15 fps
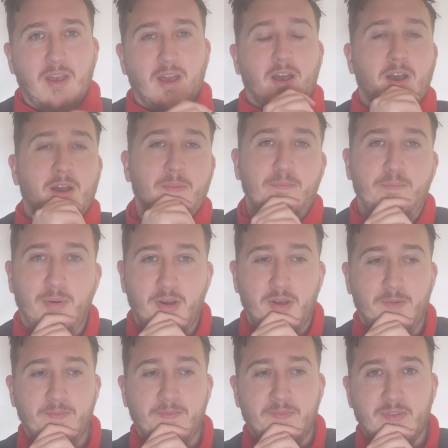
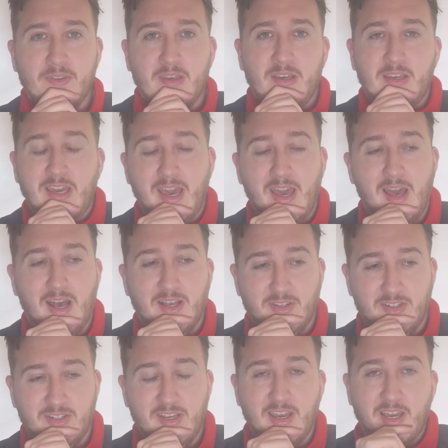But, yeah, as
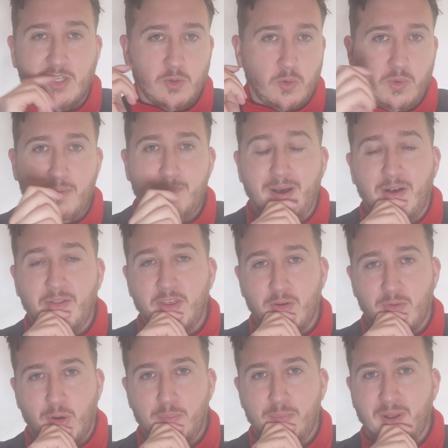I say, it's all about the
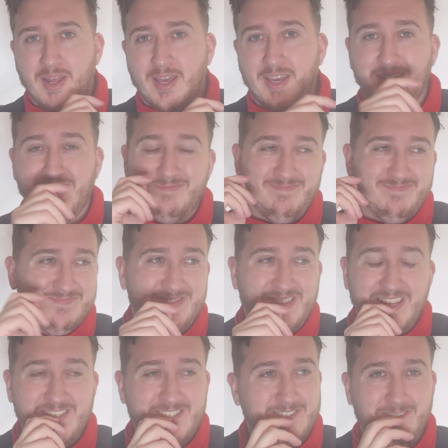Europa League.
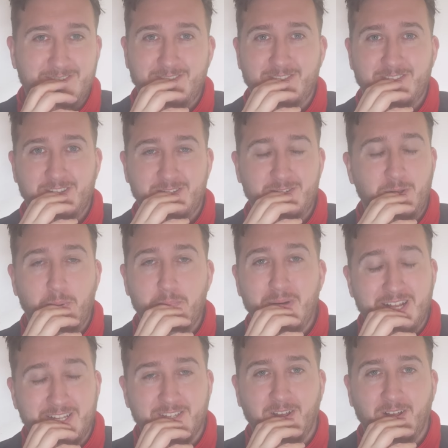This does not
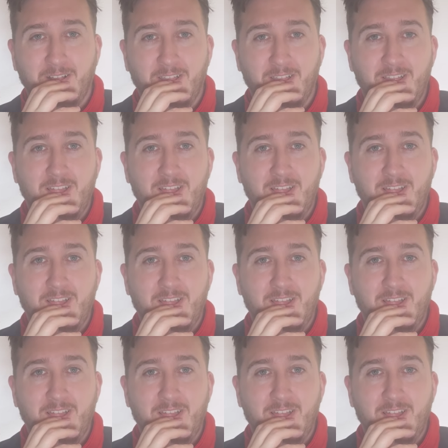matter.